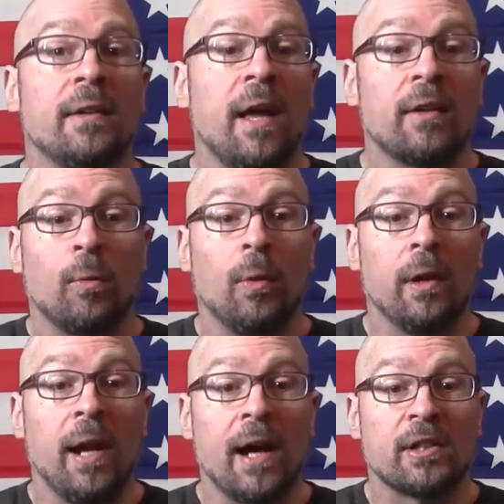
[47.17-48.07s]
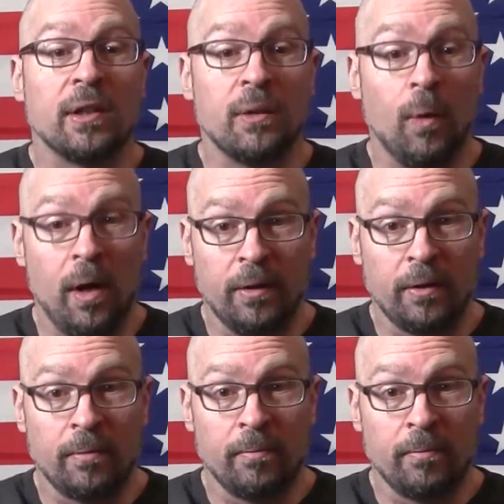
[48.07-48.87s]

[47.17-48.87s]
that that's what it actually was.